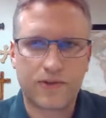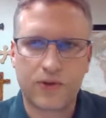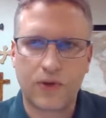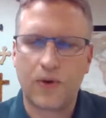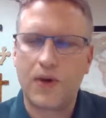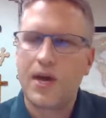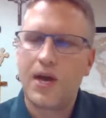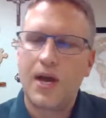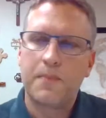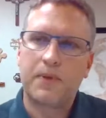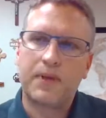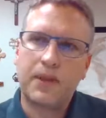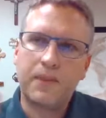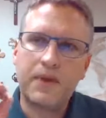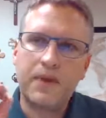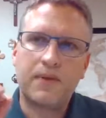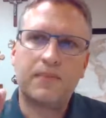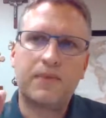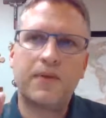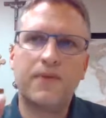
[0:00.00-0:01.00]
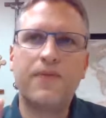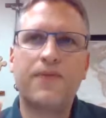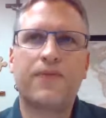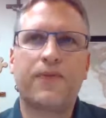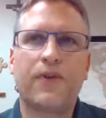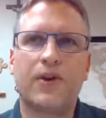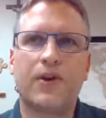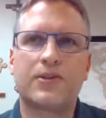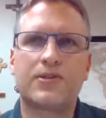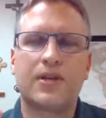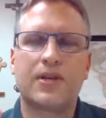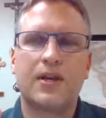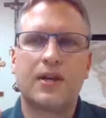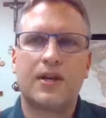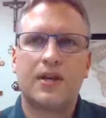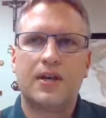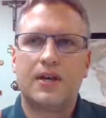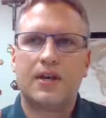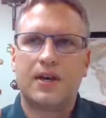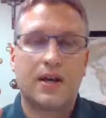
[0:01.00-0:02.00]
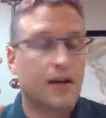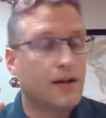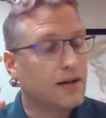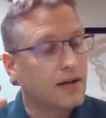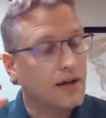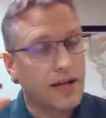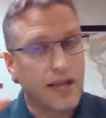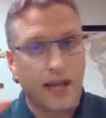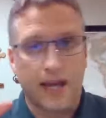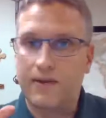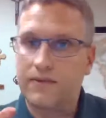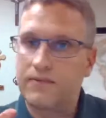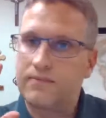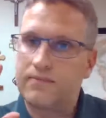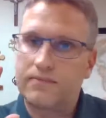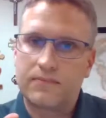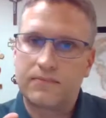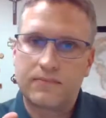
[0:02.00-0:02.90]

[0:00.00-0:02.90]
So, but let me first, again,